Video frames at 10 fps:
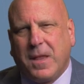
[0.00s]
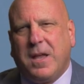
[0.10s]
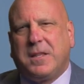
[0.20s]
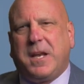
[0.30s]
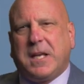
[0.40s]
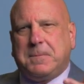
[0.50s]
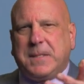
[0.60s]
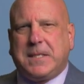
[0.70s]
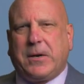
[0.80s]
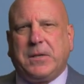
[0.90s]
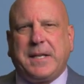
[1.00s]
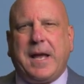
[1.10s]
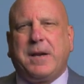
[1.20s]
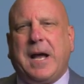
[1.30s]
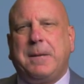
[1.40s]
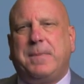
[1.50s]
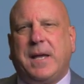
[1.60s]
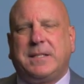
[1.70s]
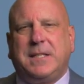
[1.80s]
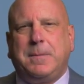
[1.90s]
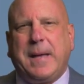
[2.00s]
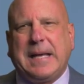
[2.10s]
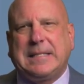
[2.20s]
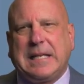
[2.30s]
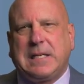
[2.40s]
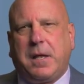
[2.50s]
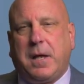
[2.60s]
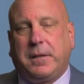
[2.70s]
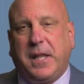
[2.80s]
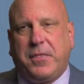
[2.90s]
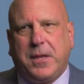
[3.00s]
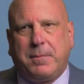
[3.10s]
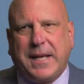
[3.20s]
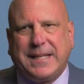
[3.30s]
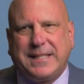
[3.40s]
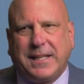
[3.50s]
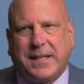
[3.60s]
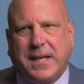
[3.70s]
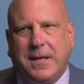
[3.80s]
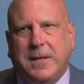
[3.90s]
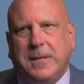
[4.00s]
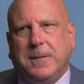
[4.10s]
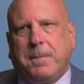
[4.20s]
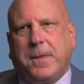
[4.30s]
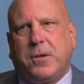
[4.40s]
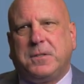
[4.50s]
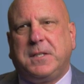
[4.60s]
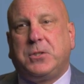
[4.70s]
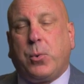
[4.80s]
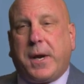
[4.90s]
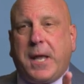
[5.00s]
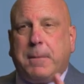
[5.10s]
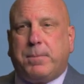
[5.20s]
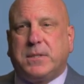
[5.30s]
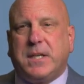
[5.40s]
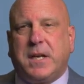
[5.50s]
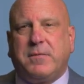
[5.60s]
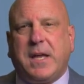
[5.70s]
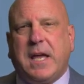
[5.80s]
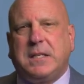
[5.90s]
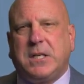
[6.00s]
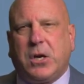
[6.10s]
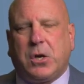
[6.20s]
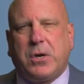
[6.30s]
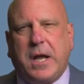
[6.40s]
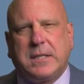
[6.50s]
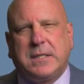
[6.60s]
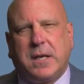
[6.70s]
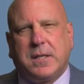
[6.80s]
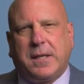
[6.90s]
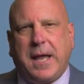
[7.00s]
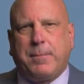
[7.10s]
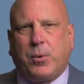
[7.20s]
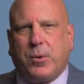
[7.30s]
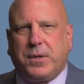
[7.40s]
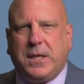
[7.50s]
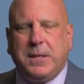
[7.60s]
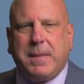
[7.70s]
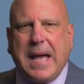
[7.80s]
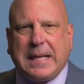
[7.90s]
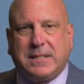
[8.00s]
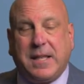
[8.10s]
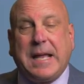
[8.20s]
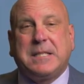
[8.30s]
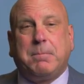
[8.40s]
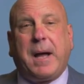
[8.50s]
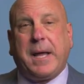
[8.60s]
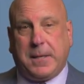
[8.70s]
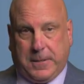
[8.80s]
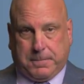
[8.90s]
The next material down, IPS Emax, that's a lithium disilicate. You can see 28% of the anterior crowns done at the lab were with Emax. That's my